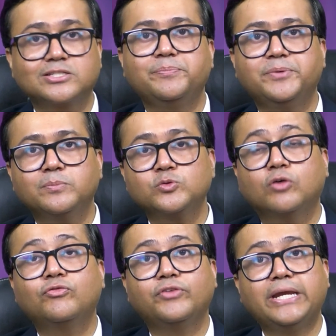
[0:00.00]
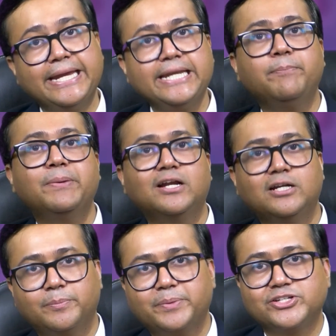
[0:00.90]
symptoms of
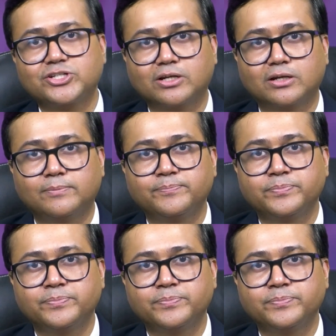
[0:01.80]
atypical depression